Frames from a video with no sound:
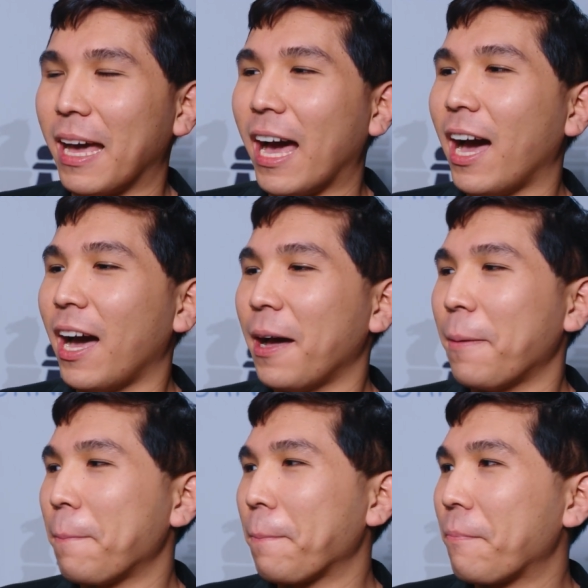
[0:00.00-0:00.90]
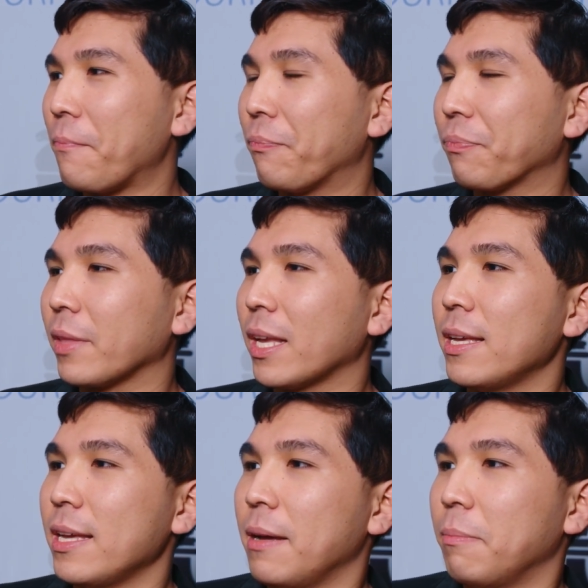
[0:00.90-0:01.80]
But
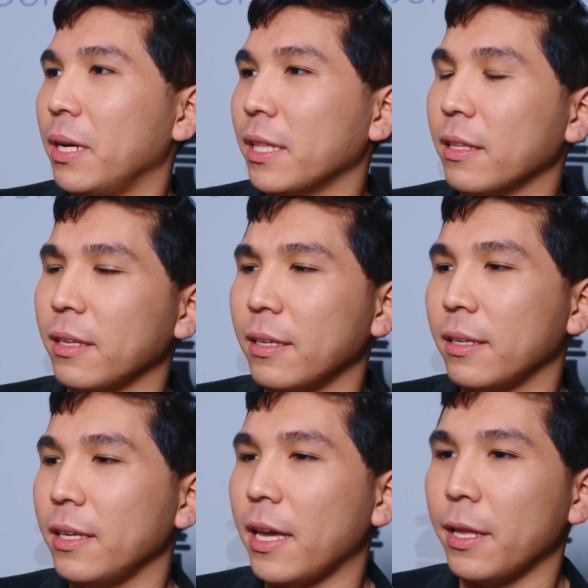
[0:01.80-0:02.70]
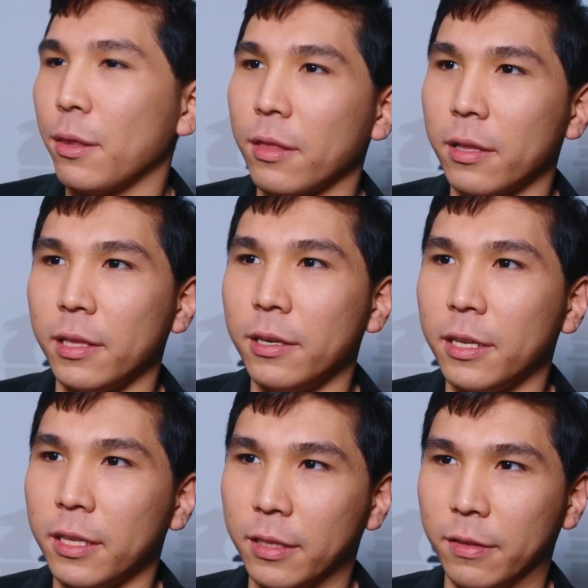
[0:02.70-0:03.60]
it's clear
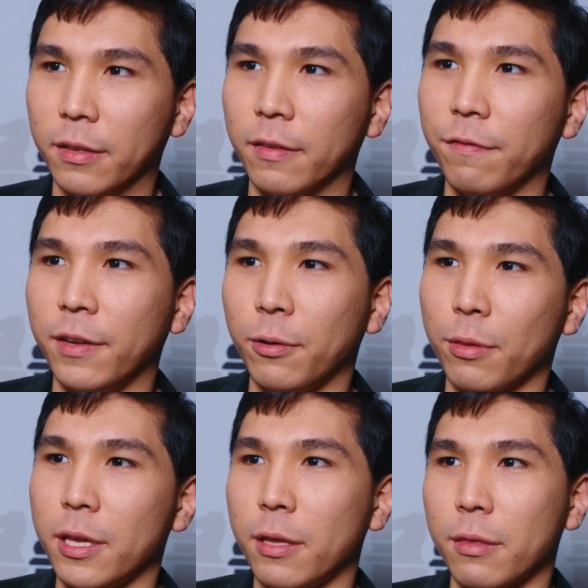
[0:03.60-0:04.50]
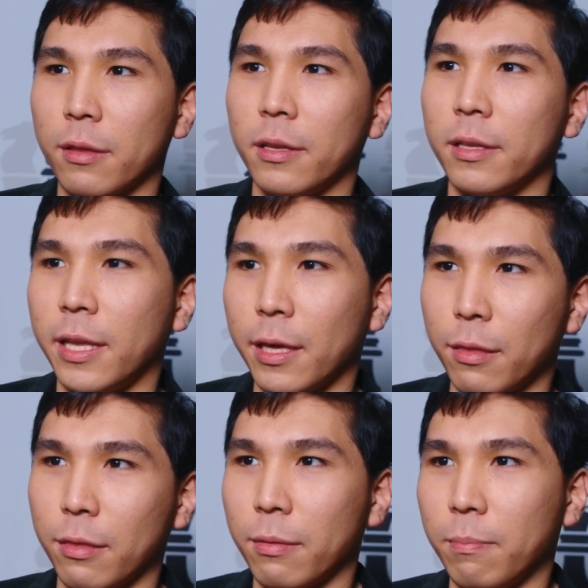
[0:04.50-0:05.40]
that Ryusha is the
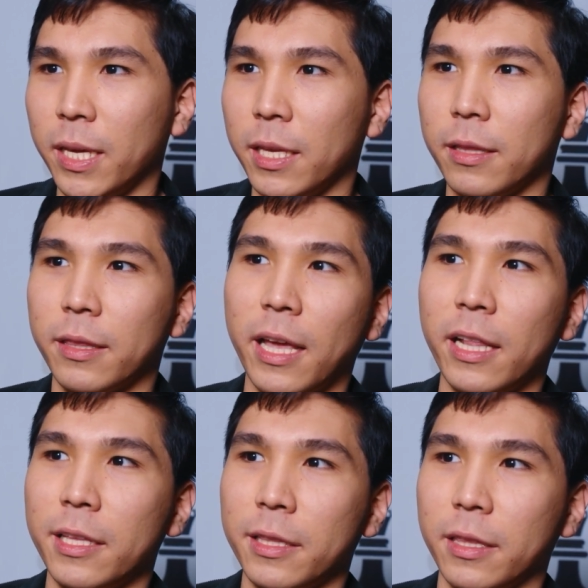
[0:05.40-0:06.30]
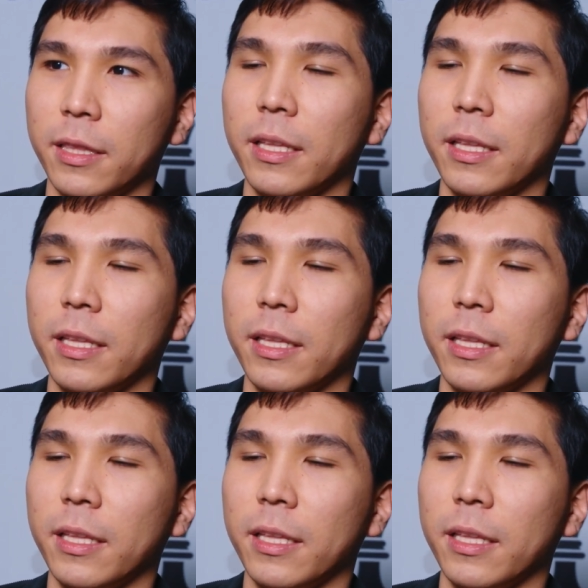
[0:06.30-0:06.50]
next big talent.